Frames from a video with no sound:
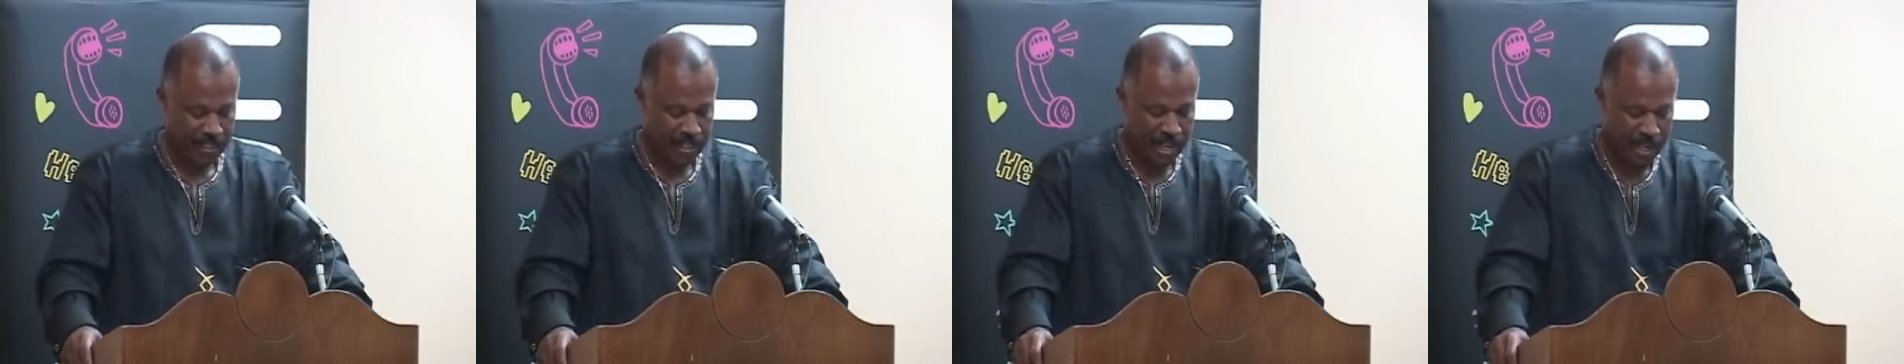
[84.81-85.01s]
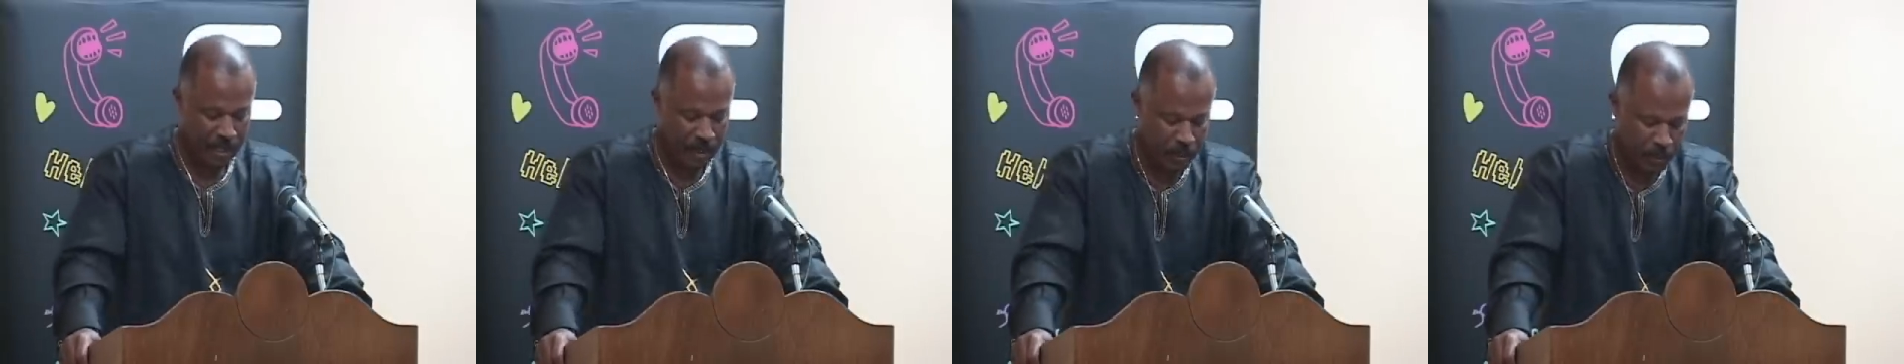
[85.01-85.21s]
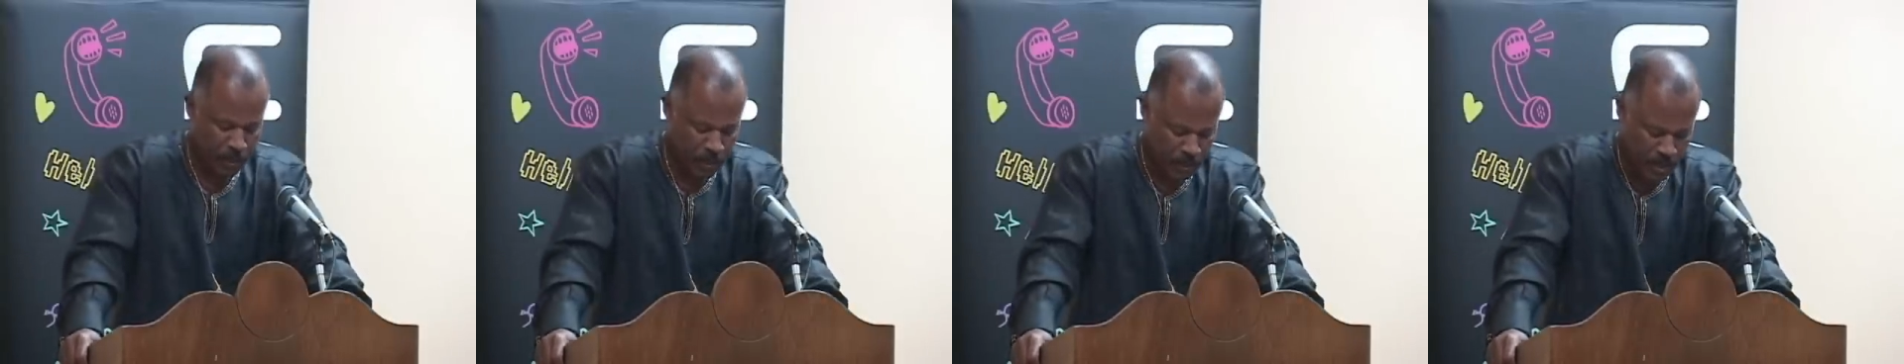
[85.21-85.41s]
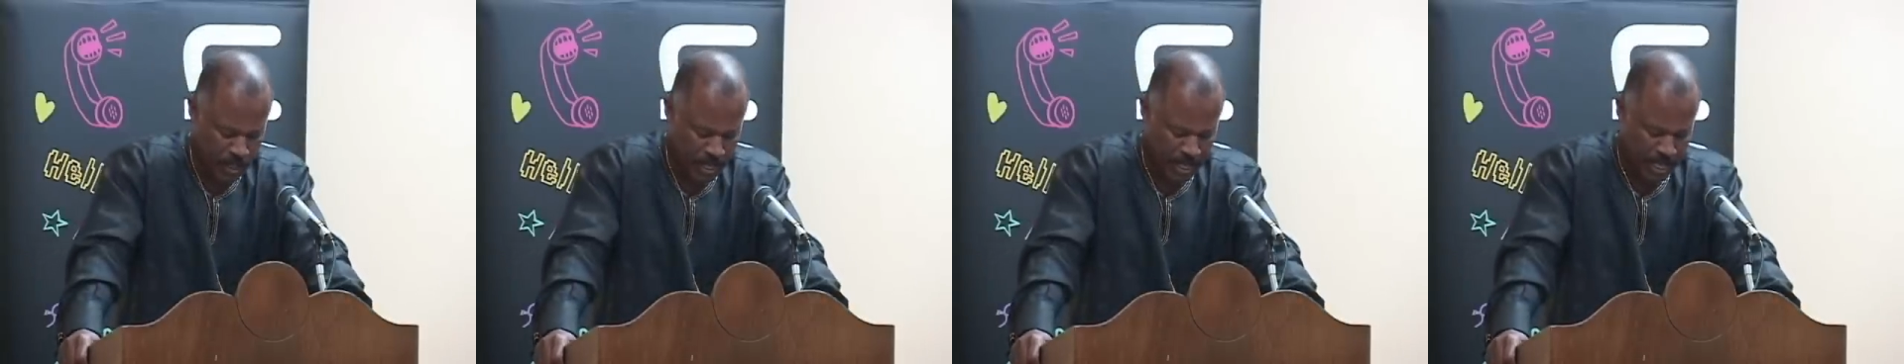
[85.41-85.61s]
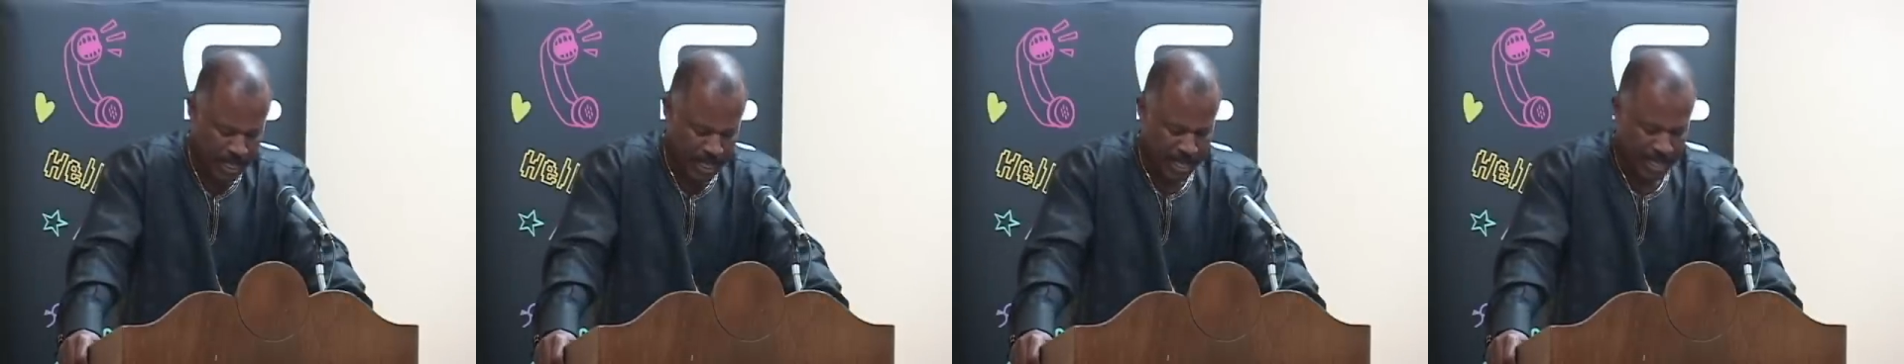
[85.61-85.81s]
Now,
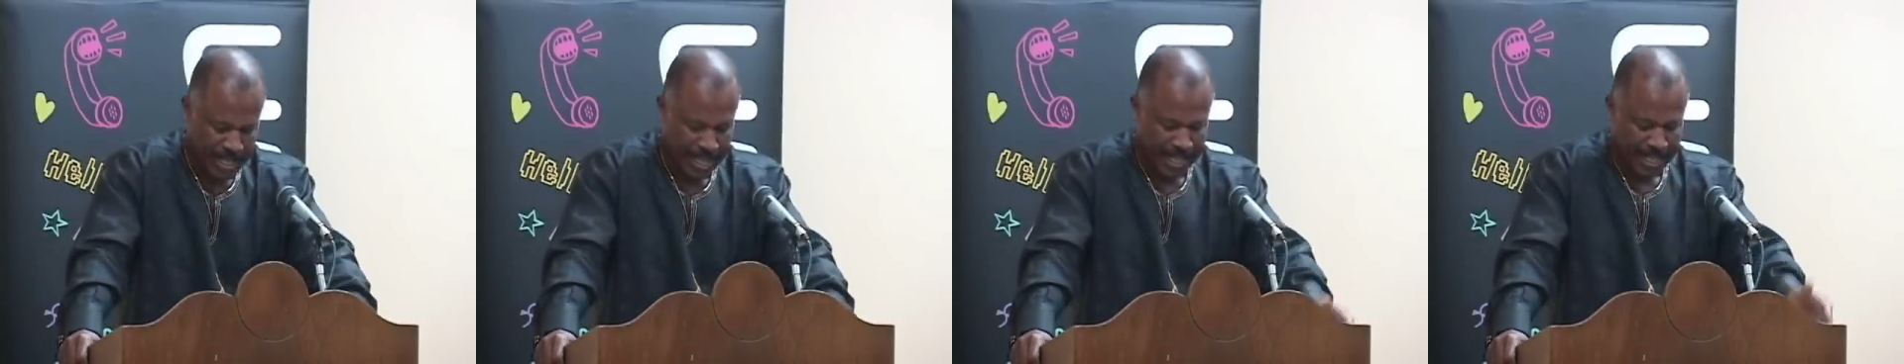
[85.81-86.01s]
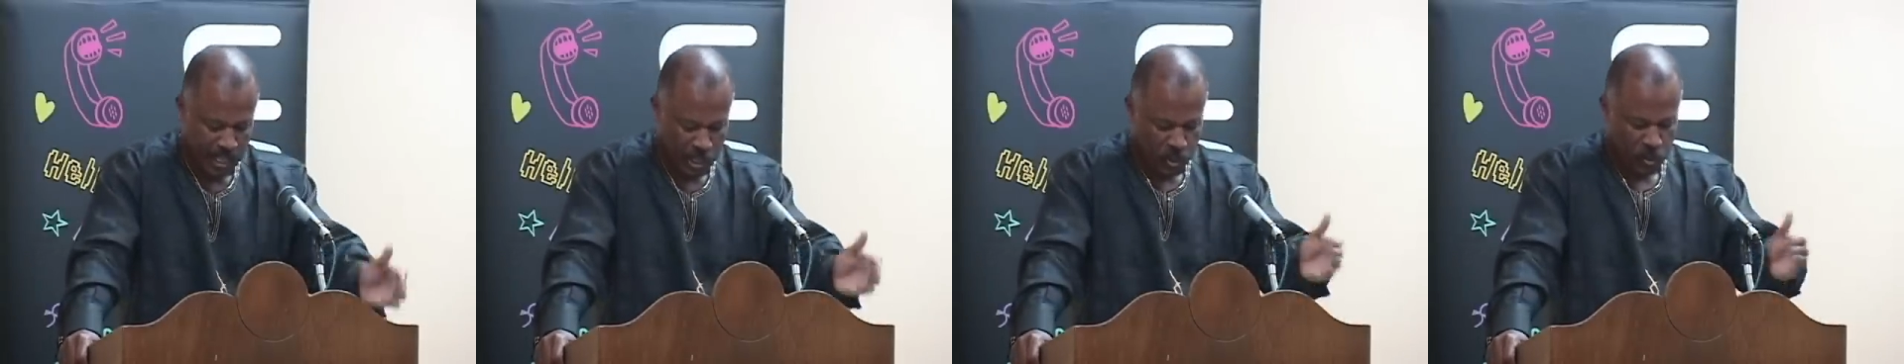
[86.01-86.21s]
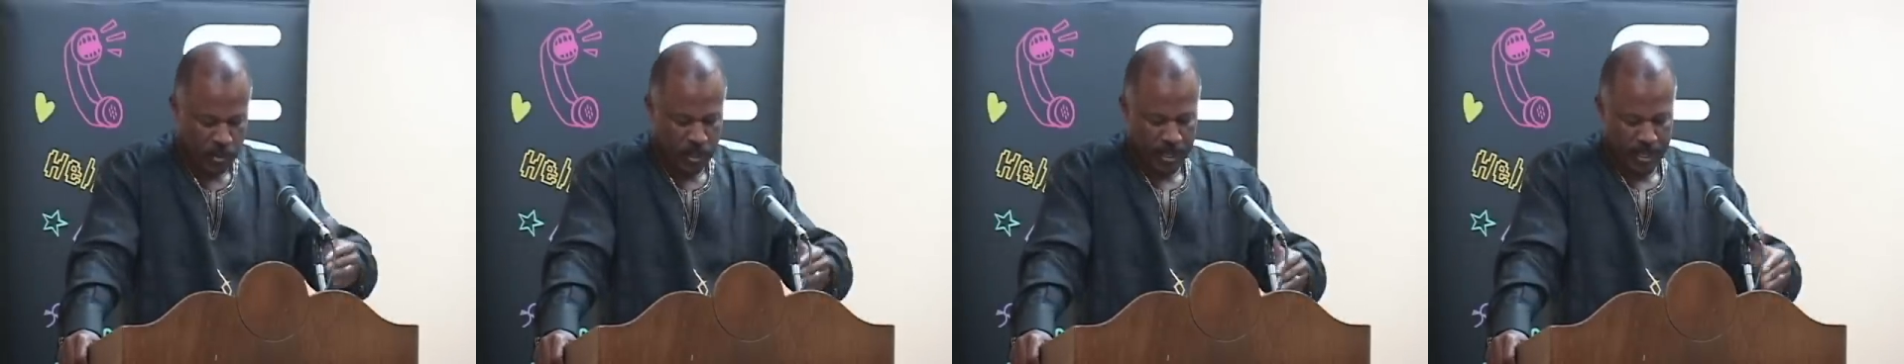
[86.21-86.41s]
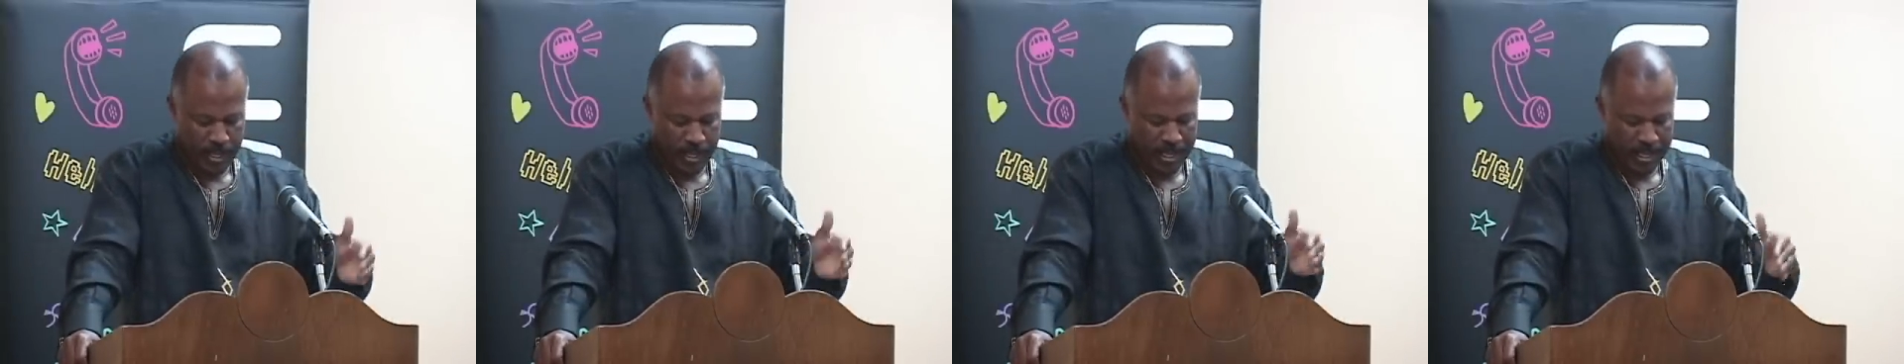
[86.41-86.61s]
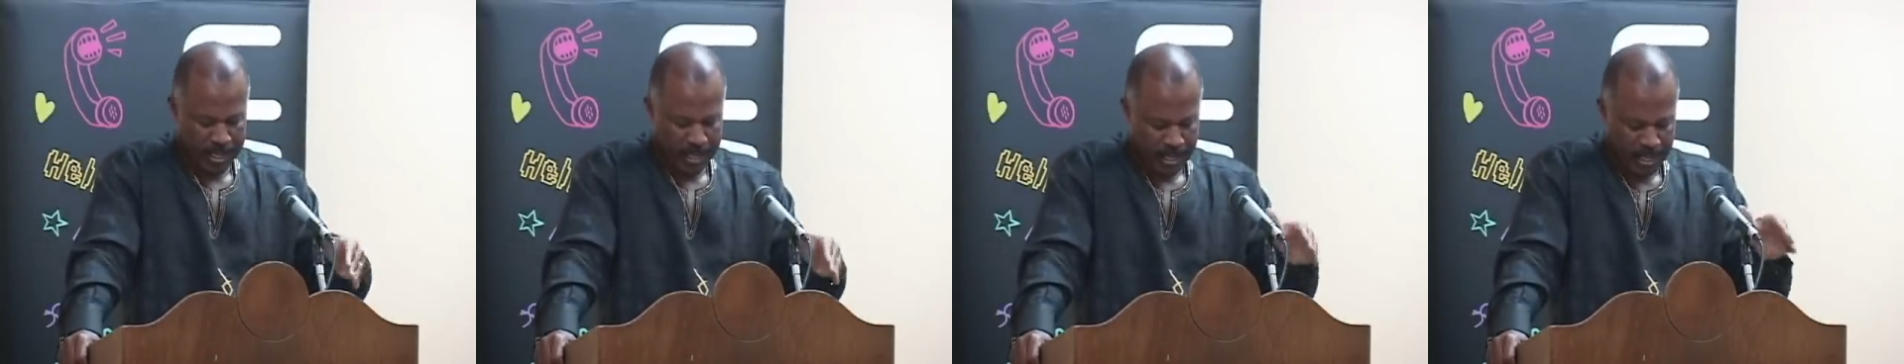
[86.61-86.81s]
that is where
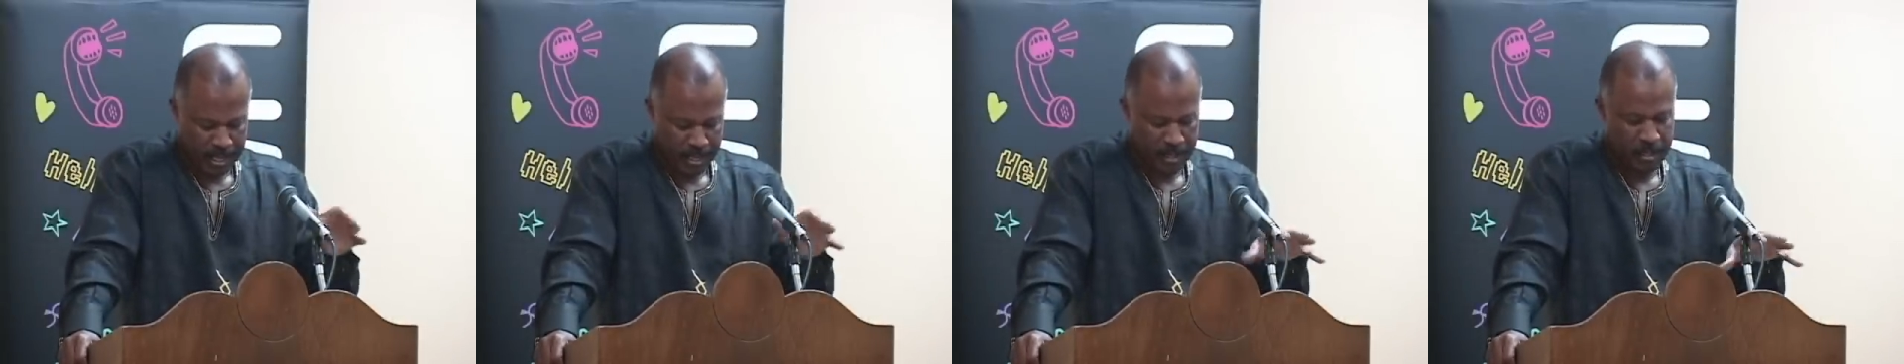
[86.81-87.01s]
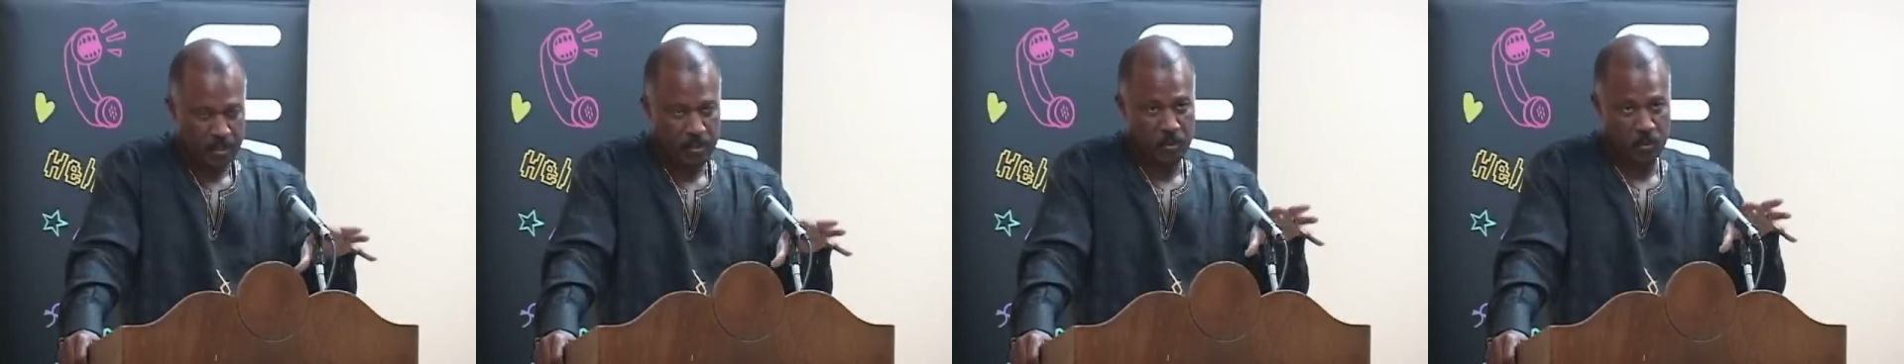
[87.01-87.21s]
it had